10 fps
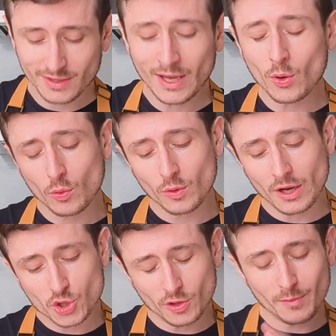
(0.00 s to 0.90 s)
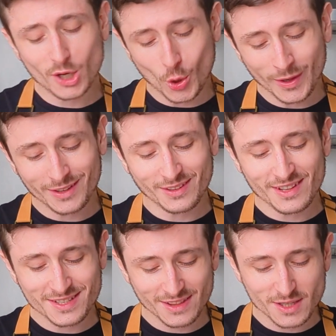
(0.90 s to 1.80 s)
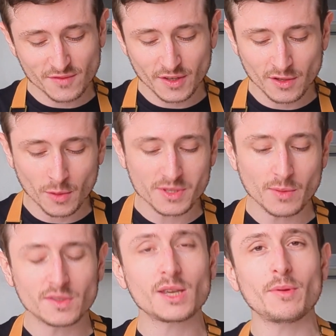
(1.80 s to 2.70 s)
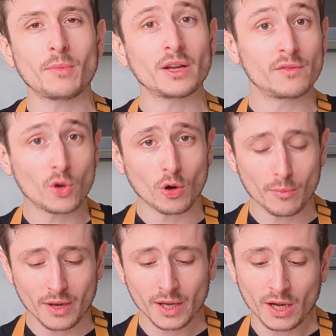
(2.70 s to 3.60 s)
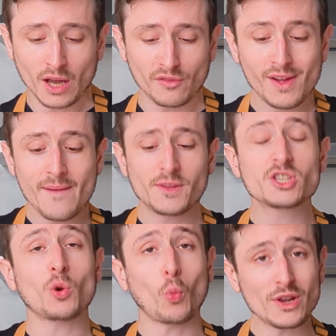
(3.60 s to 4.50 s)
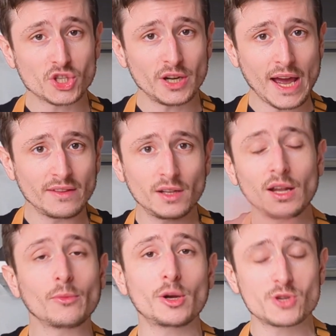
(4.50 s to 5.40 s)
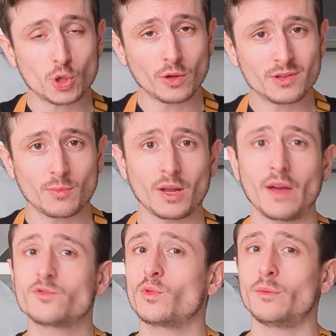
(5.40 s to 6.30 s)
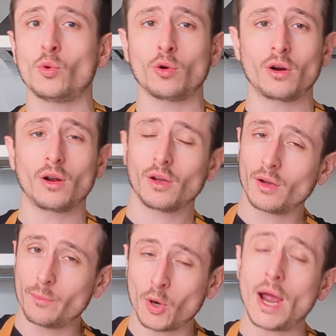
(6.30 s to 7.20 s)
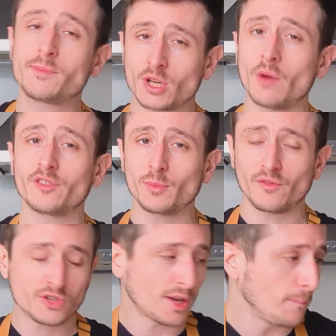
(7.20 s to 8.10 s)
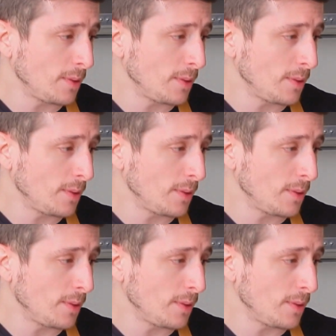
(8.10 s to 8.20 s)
Now, I shouldn't be going into this in this video, but something to keep in mind, if you are buying a knife, this is a Western handle. I'm going to be showing you some knives with a more, perhaps comfortable for some